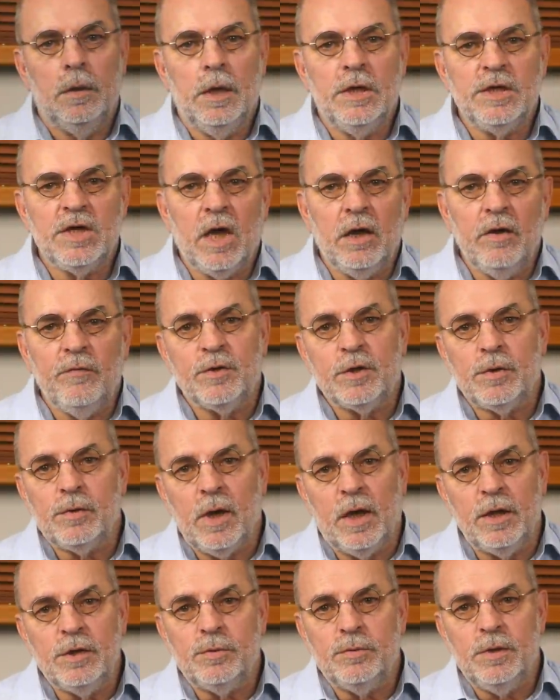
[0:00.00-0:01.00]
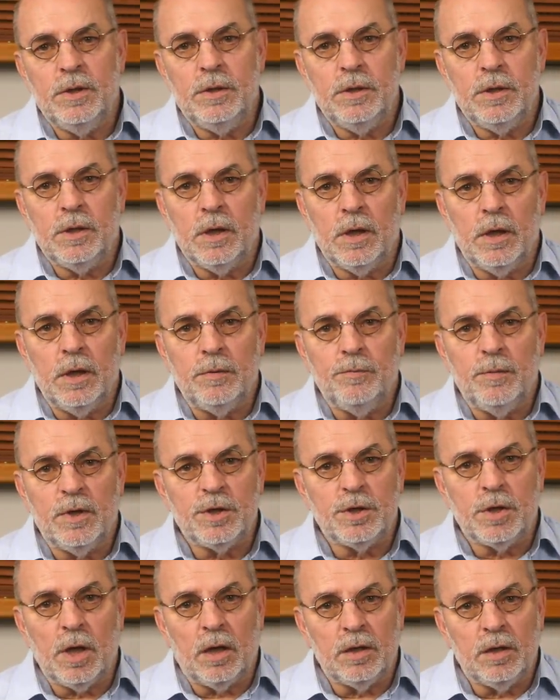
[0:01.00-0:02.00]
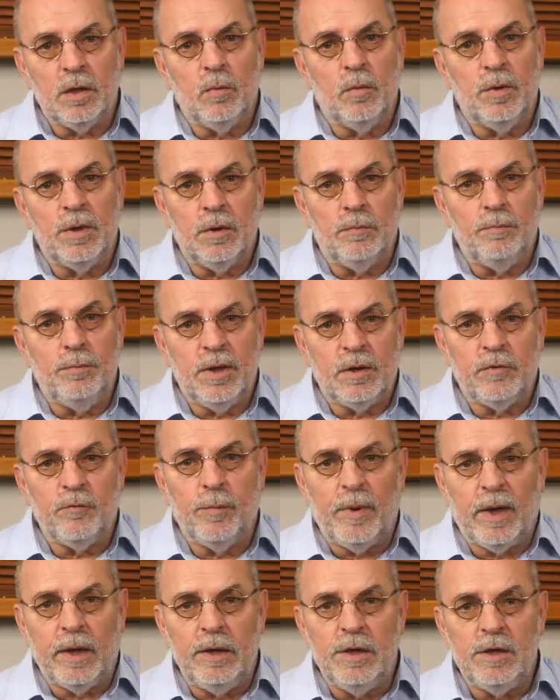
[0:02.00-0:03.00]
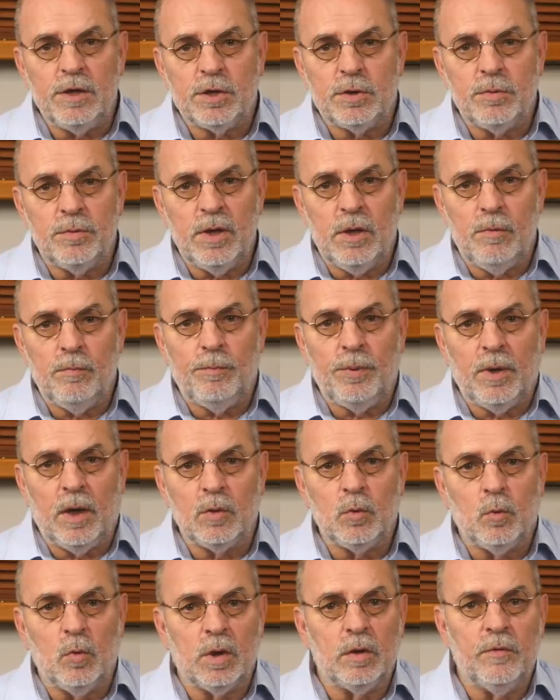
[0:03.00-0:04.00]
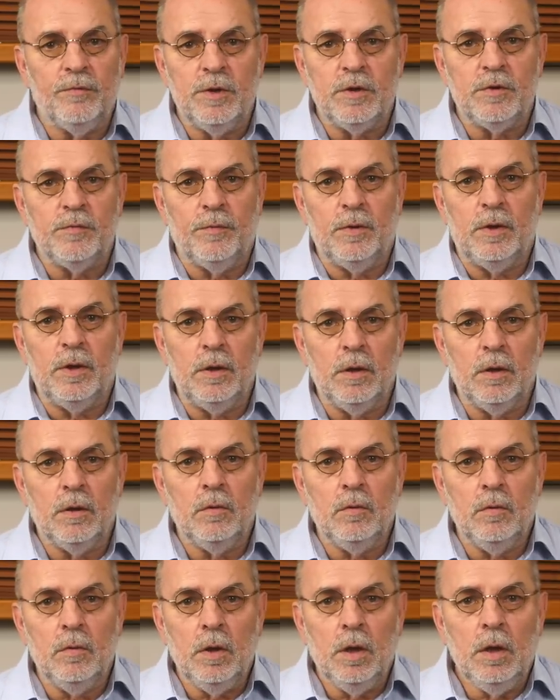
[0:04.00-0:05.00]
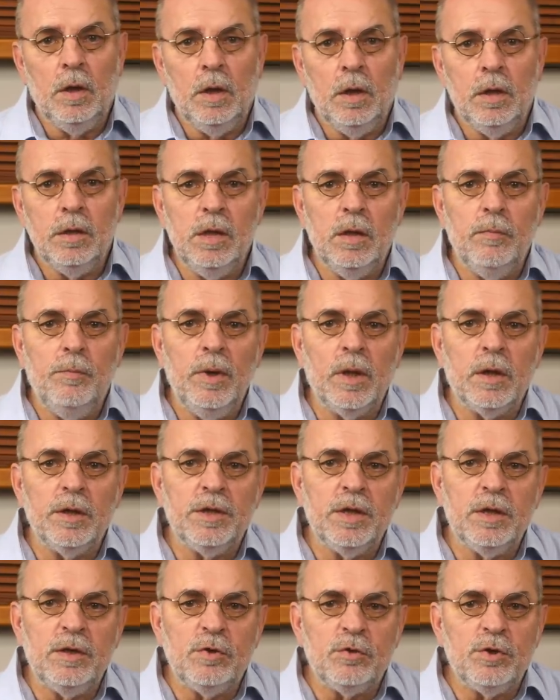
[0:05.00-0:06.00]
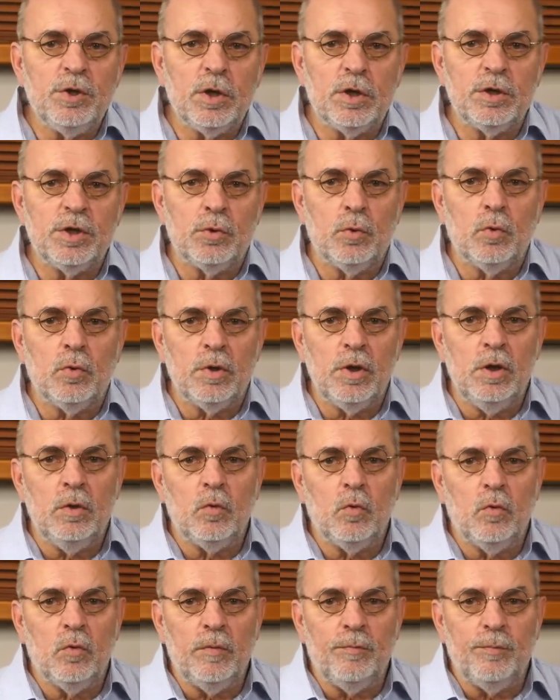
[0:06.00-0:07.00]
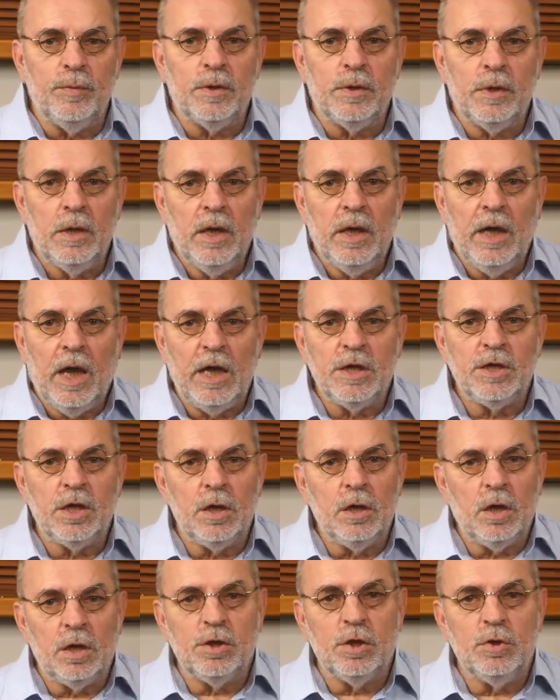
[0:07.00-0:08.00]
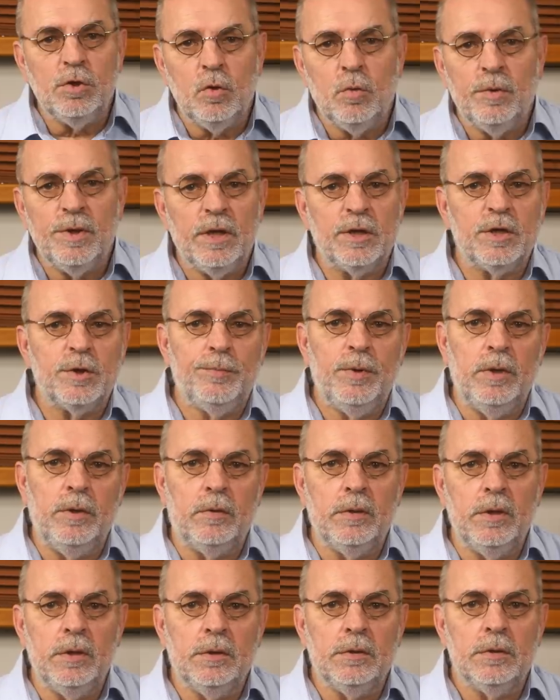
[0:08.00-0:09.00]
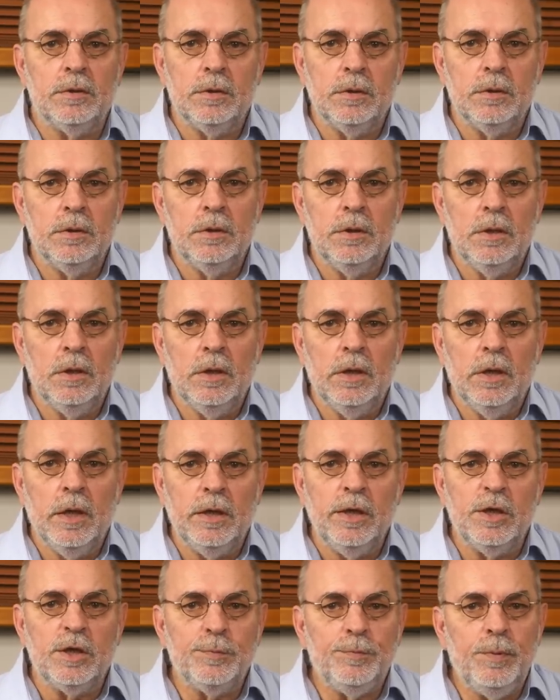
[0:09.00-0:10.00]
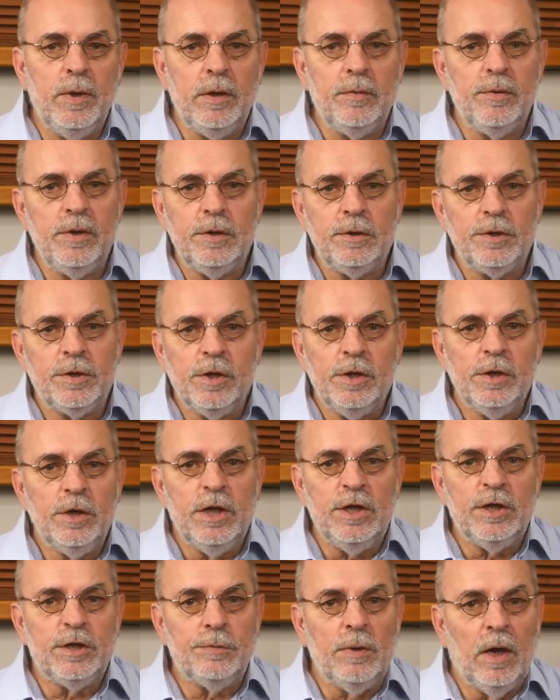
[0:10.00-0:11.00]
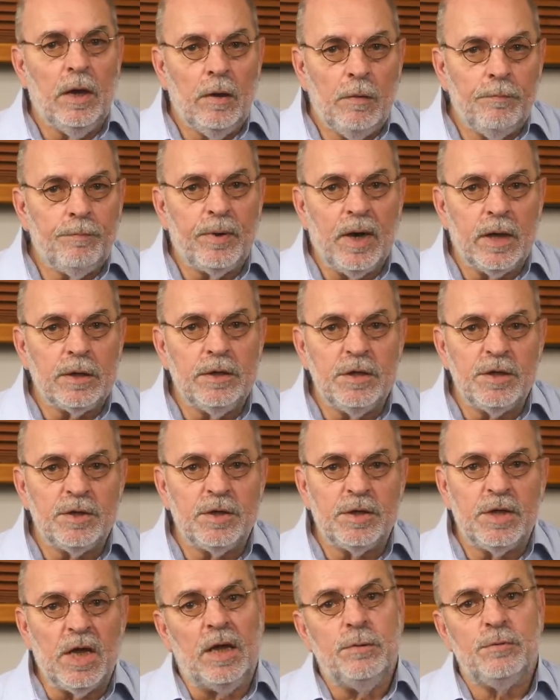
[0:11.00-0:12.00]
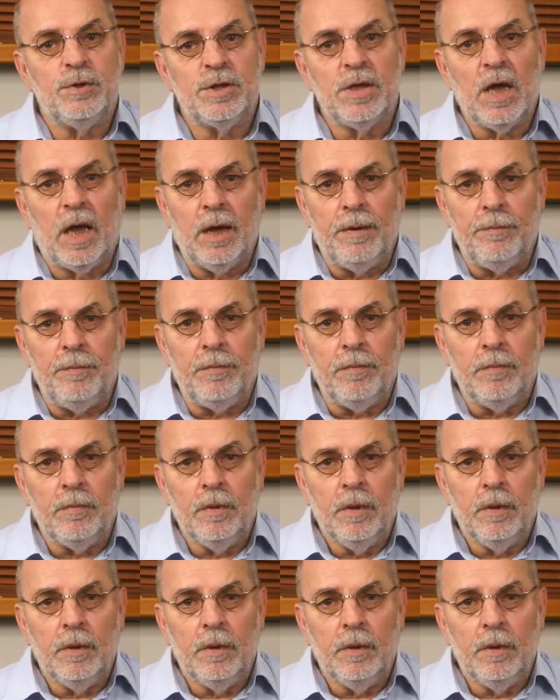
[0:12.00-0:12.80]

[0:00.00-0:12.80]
As I've tried to indicate by starting with a bit of my history in part one of this video, the ability to judge audio equipment has a lot to do with experience. And experience is practice times time.